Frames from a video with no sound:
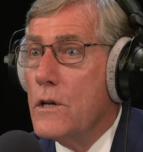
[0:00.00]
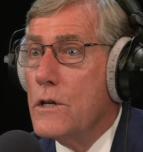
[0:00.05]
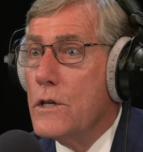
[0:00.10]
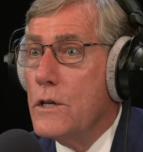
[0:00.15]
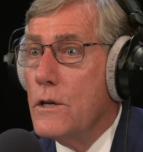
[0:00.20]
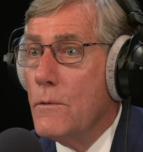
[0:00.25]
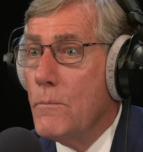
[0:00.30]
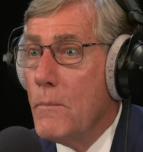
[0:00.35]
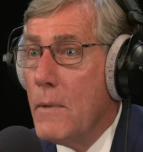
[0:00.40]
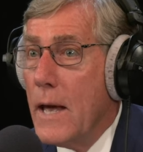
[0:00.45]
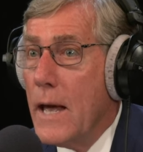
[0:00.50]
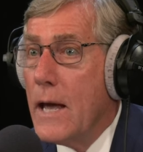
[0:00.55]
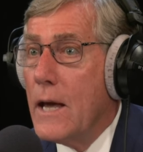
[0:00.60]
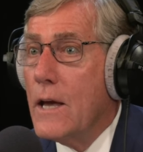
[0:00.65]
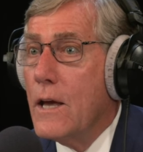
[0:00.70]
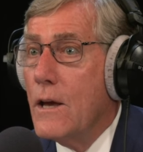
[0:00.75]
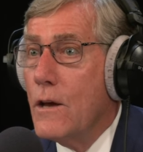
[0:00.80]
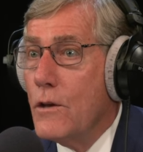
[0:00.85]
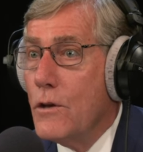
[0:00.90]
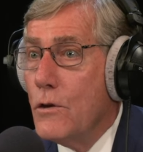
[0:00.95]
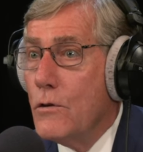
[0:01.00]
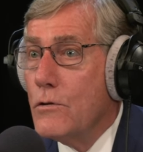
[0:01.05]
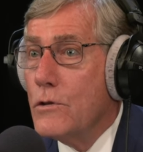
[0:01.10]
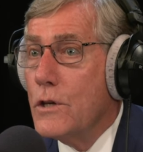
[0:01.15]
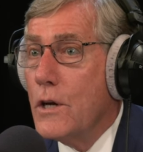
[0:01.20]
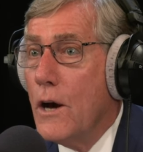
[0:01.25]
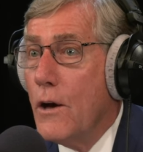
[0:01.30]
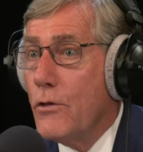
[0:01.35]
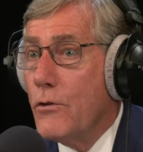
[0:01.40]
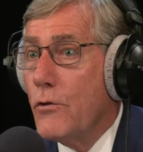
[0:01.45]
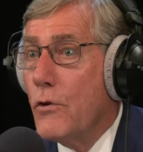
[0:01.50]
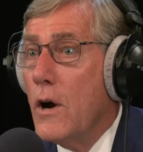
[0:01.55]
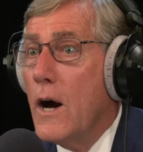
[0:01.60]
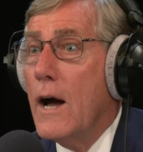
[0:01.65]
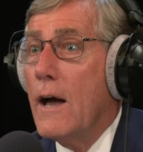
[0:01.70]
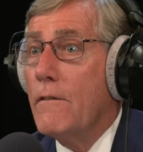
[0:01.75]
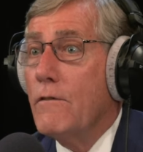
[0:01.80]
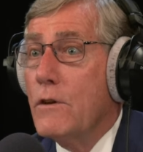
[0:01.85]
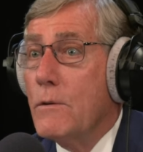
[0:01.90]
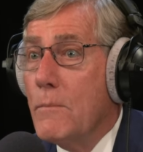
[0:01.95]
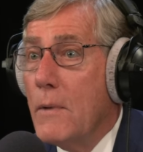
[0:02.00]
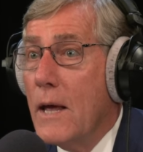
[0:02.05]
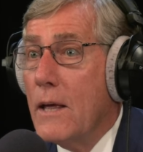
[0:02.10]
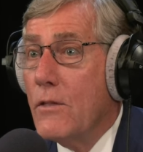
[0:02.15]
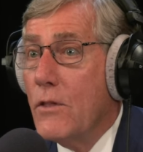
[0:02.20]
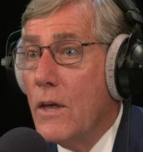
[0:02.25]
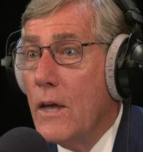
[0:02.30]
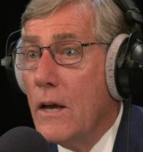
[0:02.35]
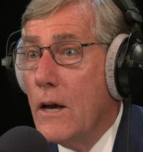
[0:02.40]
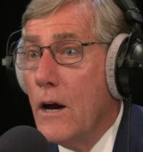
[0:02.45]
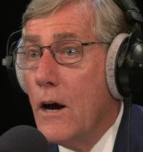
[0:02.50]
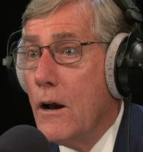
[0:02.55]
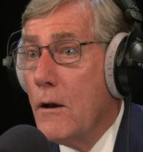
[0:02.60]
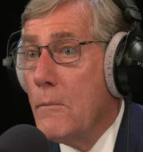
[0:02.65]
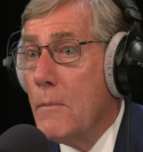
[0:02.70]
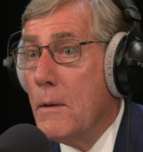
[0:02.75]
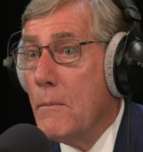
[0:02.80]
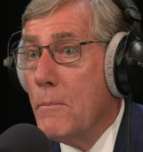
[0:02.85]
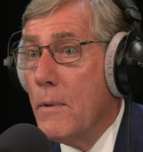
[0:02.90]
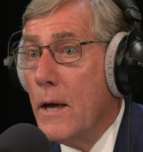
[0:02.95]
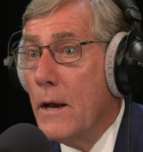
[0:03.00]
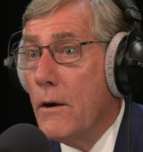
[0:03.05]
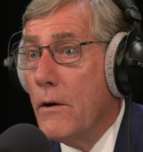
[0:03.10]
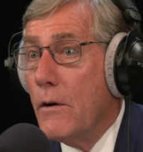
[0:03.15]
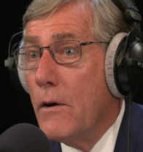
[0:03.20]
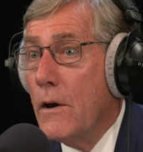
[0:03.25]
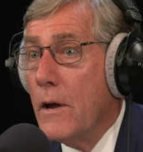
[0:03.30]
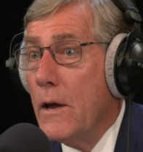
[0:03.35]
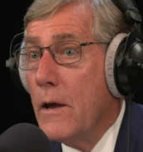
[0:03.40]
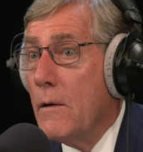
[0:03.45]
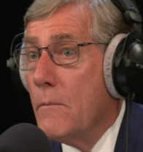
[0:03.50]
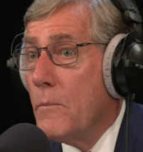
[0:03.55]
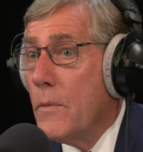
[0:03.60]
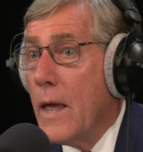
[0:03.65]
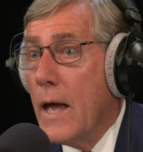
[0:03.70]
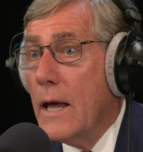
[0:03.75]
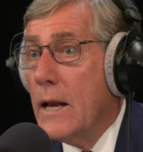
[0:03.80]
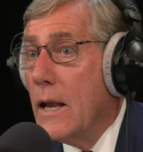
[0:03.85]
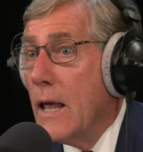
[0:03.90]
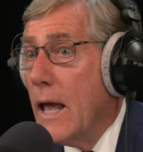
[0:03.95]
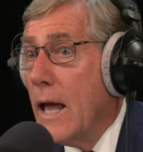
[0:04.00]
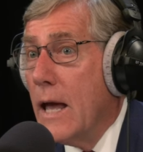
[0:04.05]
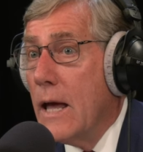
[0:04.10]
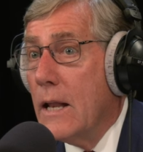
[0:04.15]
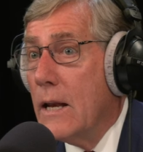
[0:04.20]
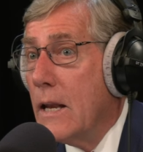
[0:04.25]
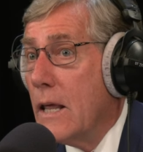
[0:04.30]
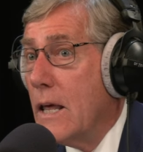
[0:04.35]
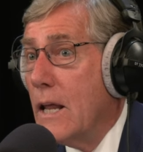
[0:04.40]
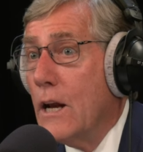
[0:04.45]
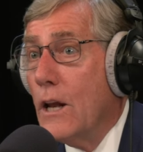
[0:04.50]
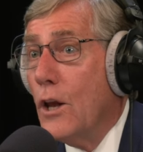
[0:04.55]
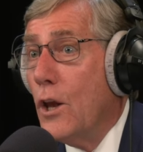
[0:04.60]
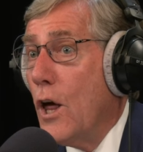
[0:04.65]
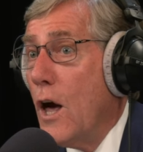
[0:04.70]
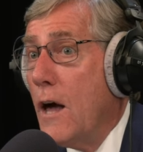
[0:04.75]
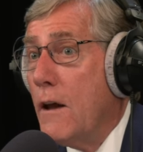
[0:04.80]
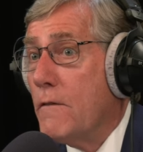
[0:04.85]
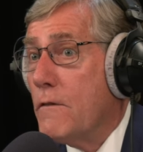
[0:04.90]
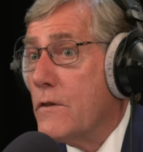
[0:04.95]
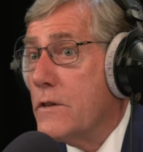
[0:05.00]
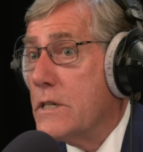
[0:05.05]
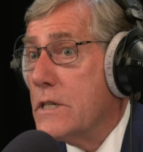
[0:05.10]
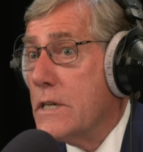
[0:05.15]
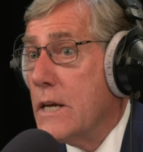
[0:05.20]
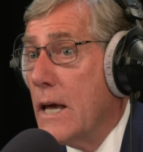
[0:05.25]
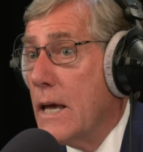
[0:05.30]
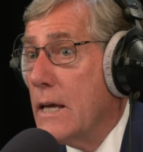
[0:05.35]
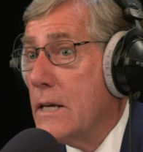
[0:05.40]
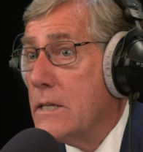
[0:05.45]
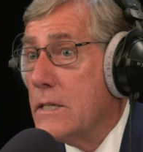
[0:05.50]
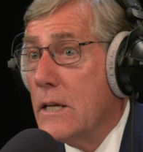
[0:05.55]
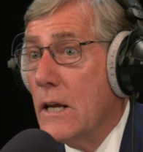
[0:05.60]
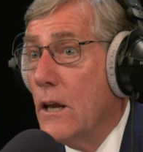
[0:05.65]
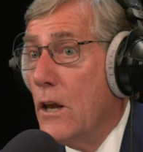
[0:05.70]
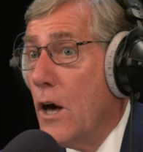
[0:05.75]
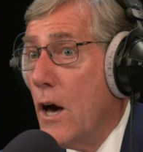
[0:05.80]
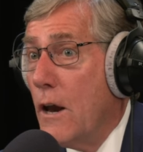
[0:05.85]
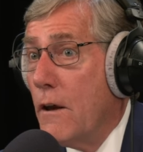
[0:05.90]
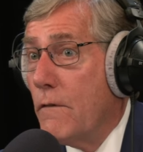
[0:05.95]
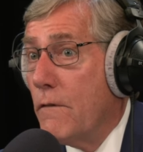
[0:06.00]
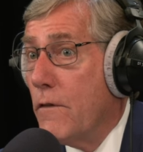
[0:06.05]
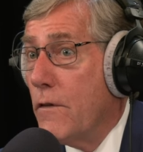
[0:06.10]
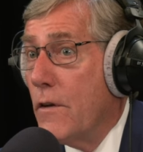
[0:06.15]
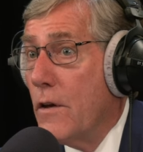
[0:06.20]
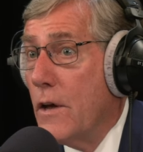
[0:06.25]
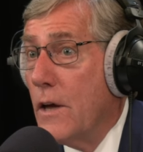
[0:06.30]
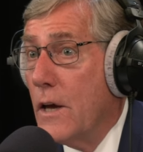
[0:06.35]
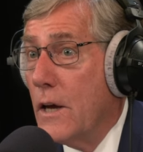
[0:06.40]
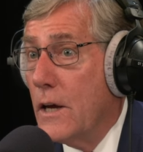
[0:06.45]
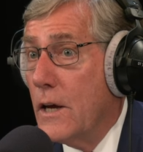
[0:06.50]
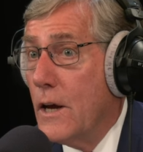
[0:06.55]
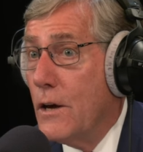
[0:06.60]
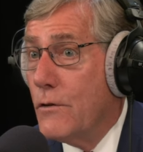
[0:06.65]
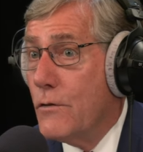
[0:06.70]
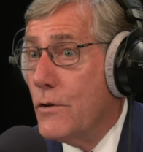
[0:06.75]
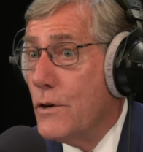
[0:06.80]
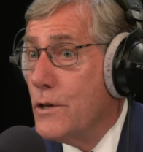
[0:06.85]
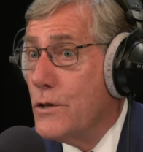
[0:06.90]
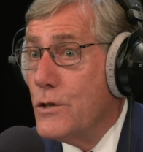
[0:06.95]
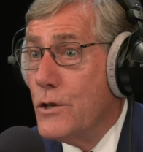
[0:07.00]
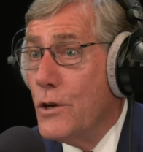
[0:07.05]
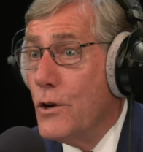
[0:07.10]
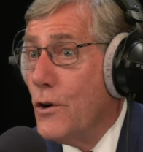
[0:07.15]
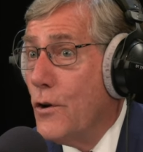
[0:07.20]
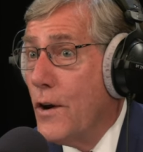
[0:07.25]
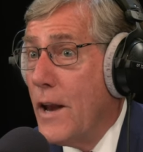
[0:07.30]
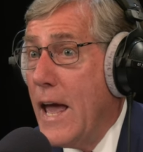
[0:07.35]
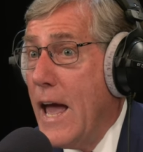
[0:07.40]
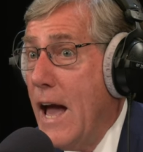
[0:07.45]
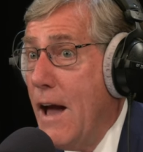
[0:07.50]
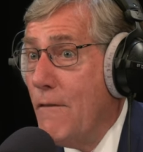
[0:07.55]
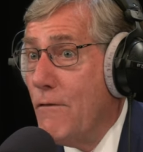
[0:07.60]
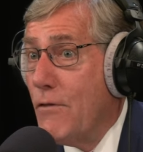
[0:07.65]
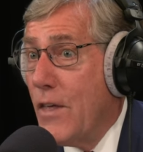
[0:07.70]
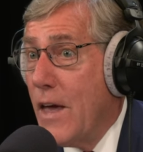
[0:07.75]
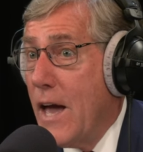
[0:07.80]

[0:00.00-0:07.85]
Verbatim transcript: to make Utah thrive, to make the economy better? And, and in a lot of states, a lot of countries, you don't have